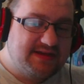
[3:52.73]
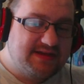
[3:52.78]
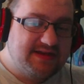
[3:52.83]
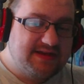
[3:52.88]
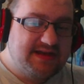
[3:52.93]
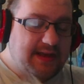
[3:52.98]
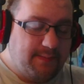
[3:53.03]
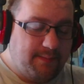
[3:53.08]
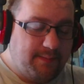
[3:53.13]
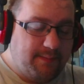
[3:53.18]

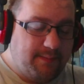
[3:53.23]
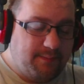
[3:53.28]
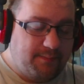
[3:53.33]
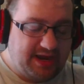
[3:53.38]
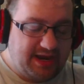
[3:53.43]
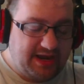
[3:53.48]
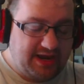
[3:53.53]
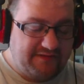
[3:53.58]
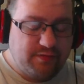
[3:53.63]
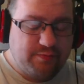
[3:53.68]
But if you
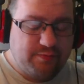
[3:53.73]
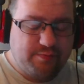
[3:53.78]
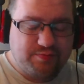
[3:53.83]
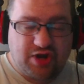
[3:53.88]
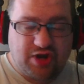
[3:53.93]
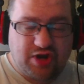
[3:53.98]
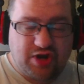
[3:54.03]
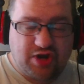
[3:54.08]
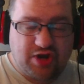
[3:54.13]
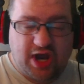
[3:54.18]
drop it at
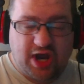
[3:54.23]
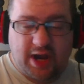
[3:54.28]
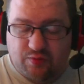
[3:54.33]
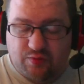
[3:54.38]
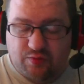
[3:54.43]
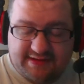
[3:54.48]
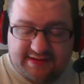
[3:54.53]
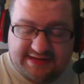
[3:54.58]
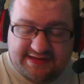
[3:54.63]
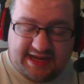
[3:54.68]
the right
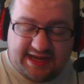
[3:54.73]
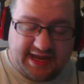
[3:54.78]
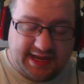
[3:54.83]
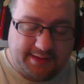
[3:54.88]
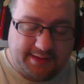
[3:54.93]
time,